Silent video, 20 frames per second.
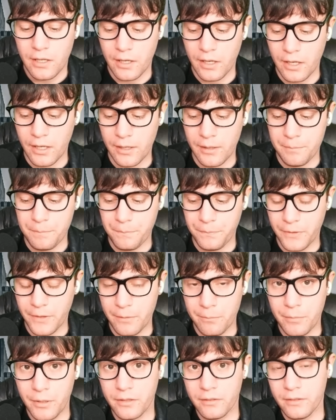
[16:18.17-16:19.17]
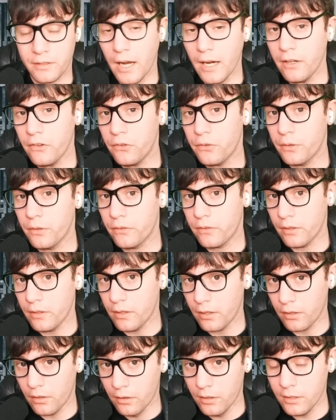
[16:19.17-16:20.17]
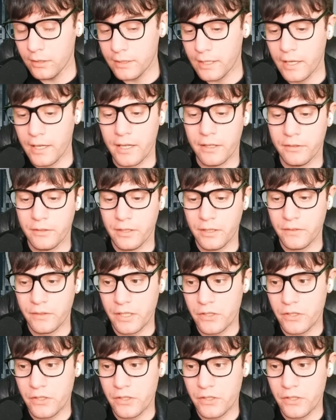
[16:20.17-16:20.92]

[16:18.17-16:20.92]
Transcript: But dinosaurs did not all die out then.